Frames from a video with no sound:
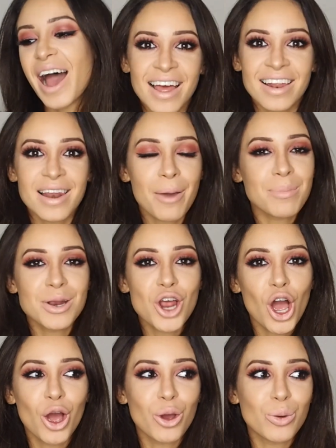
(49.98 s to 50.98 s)
And let me
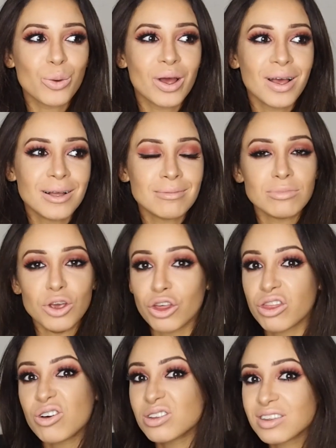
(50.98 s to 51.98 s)
know your
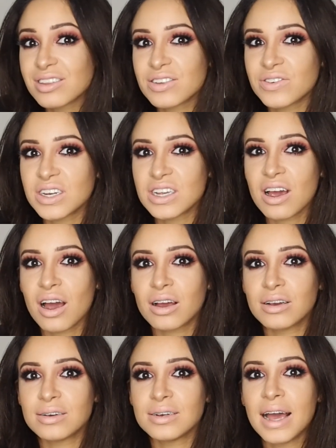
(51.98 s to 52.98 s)
thoughts on this
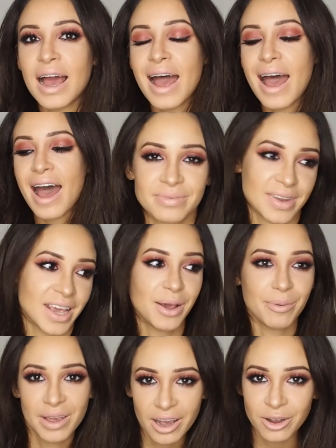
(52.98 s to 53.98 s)
video. Here
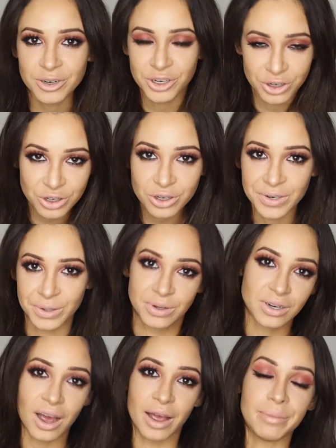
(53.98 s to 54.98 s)
we go, tutorial
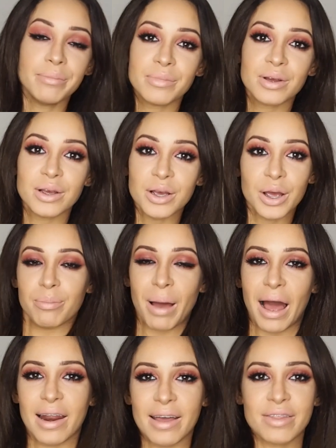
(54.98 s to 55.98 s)
time.
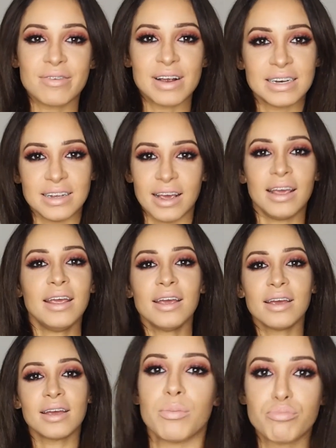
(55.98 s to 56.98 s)
Palette at the ready,
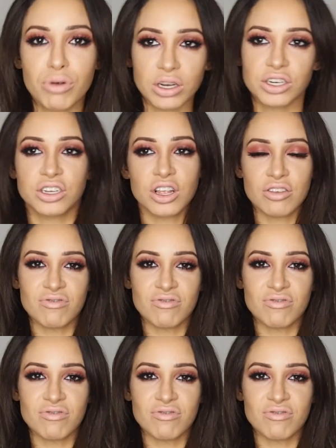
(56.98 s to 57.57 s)
brushes at the